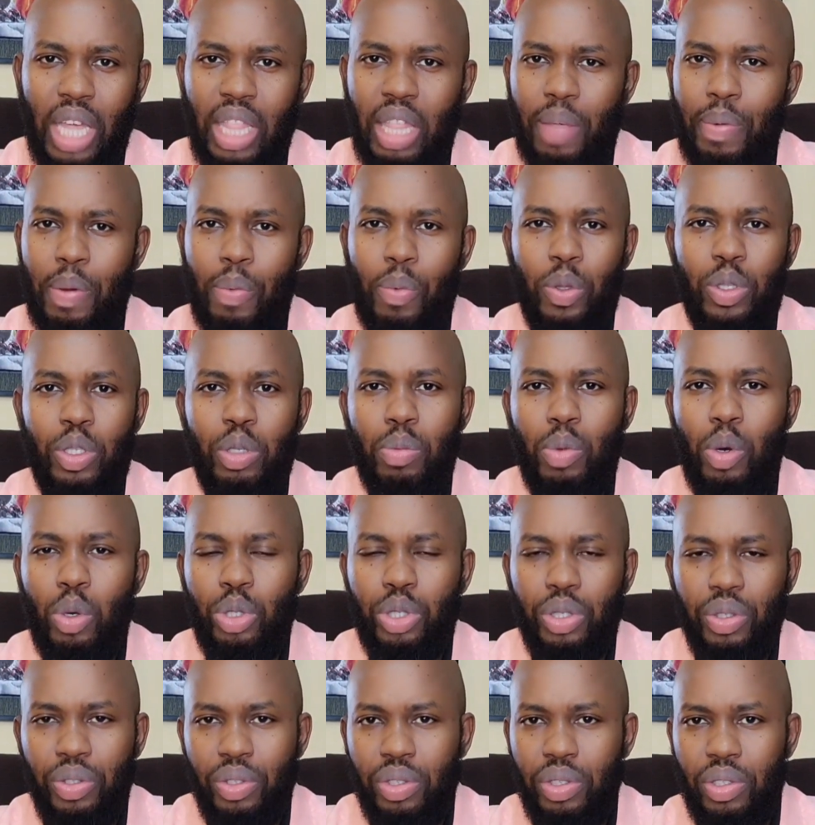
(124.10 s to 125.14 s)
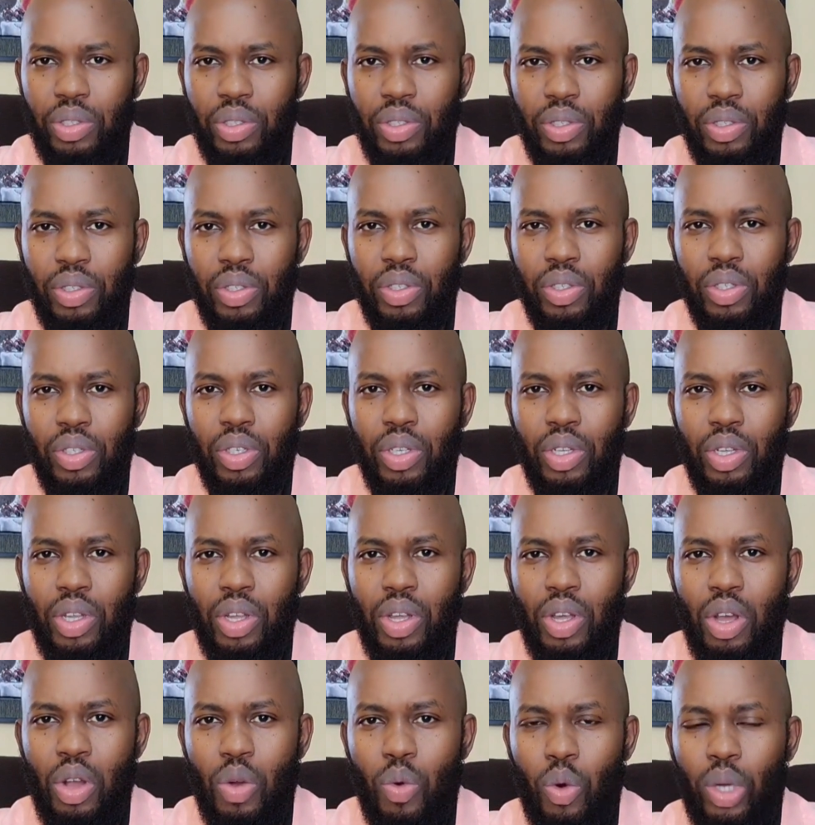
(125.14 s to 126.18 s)
other people's emotions,
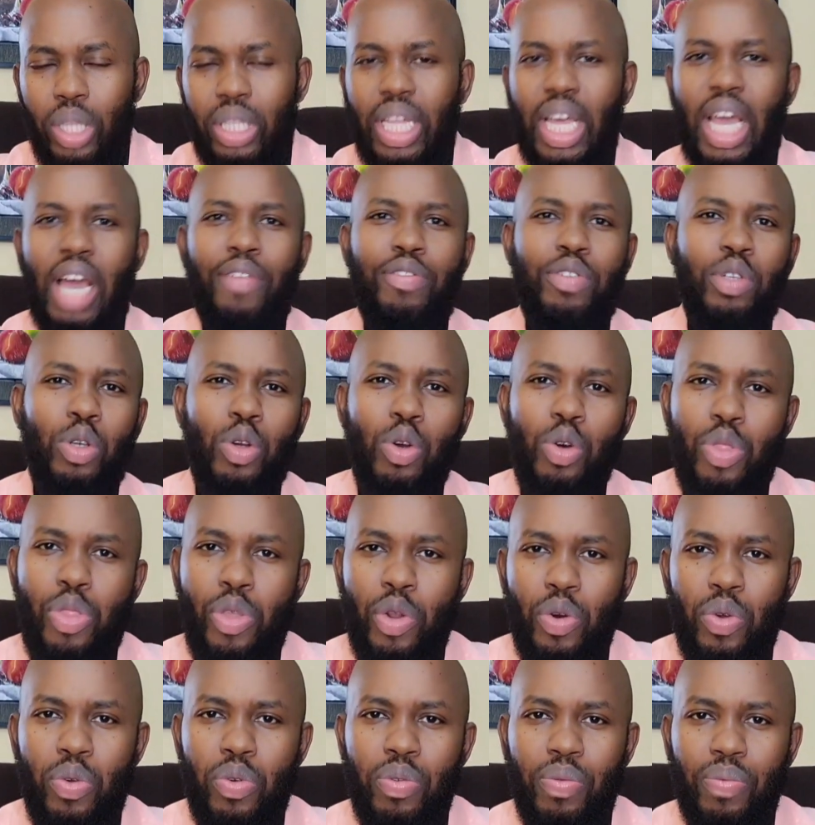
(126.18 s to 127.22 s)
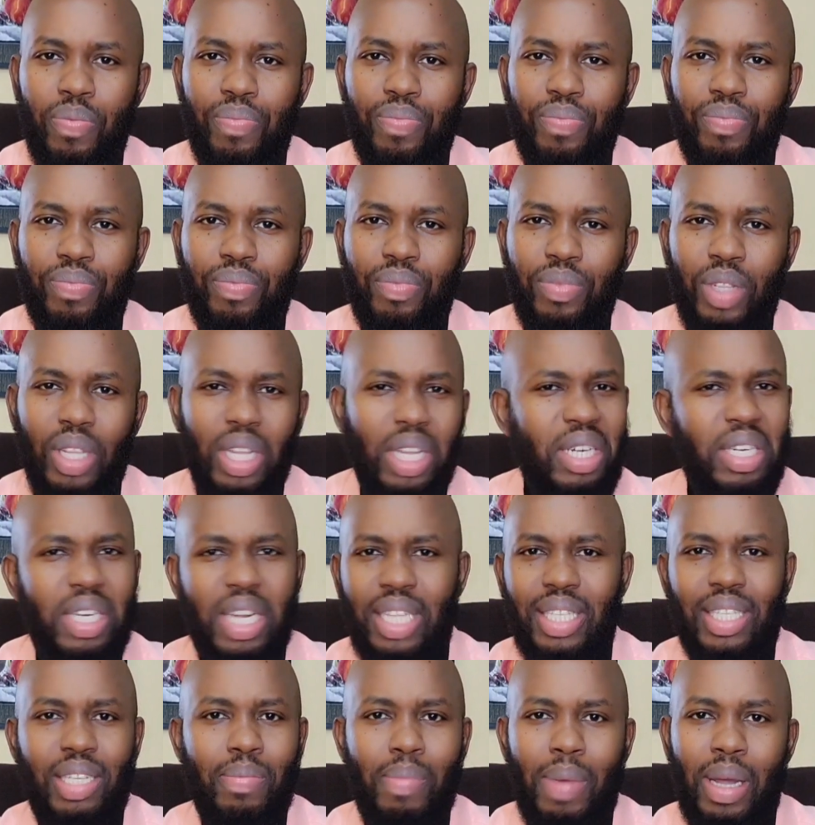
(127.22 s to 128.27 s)
what they have to go through,
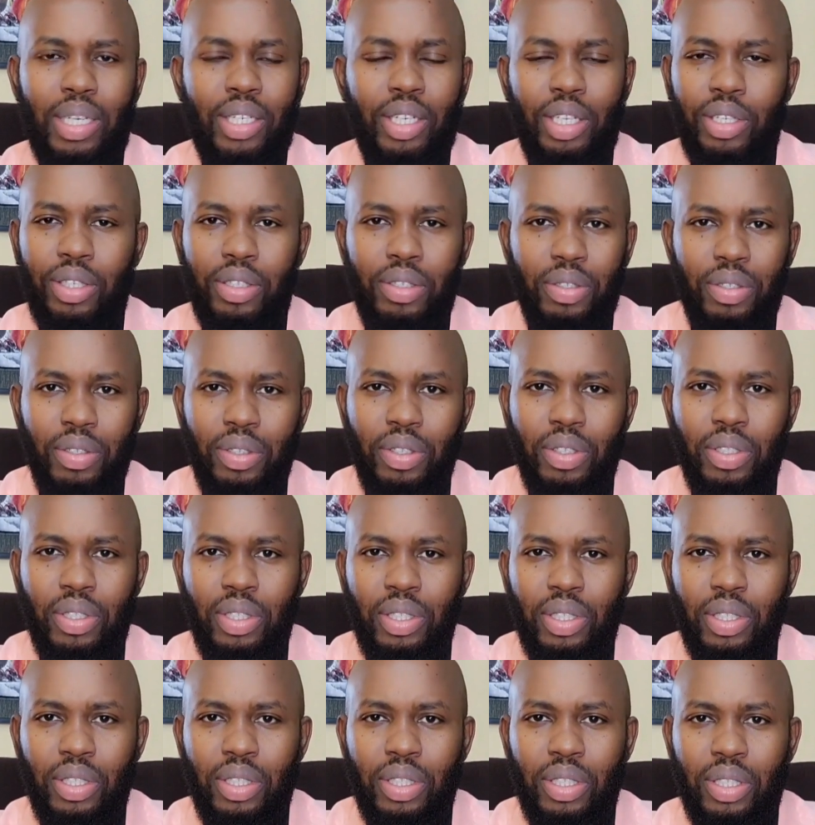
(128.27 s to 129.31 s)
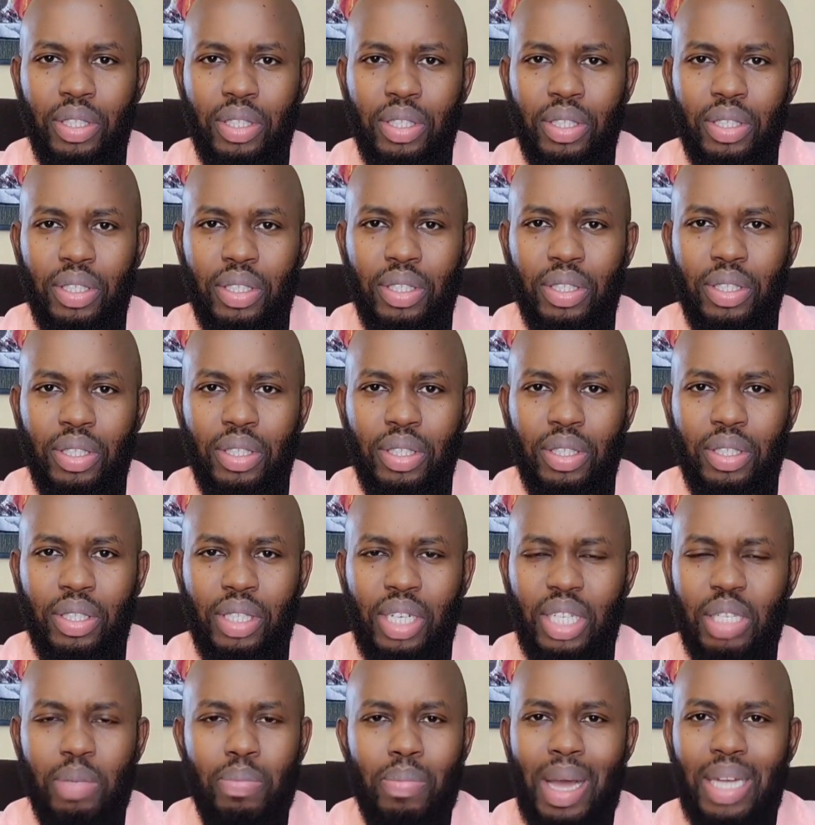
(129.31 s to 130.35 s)
doesn't matter you.
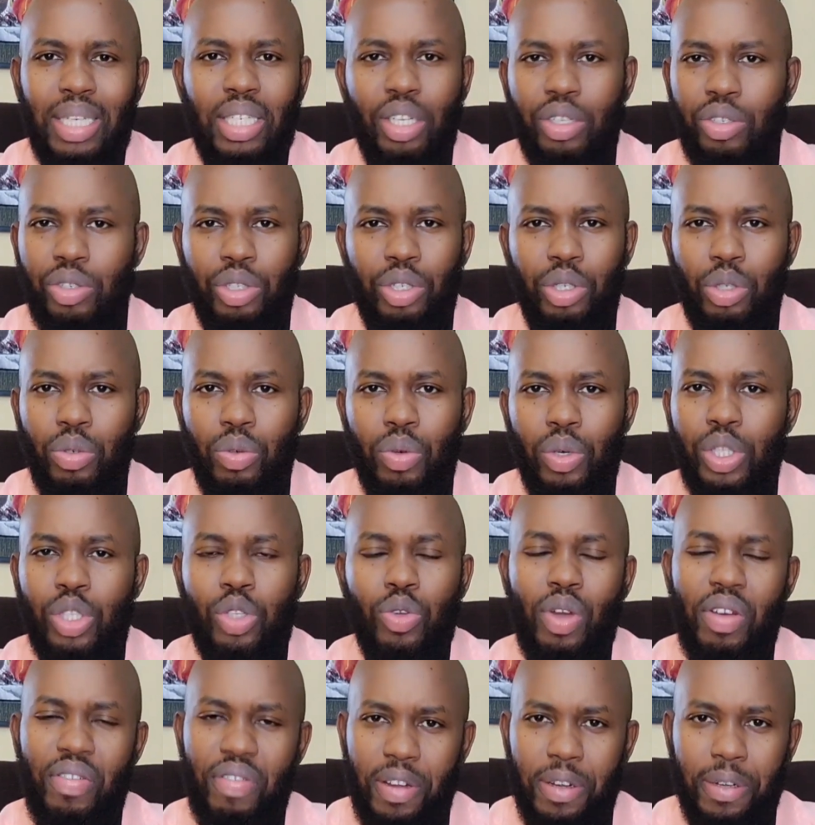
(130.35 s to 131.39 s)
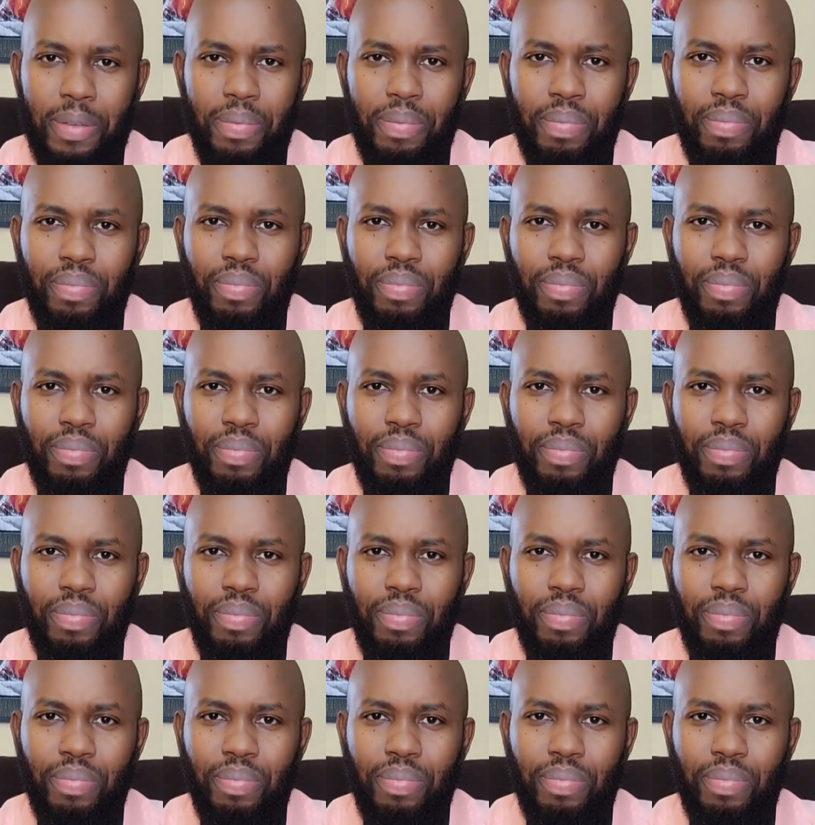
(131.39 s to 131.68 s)
Doesn't matter to you whatsoever.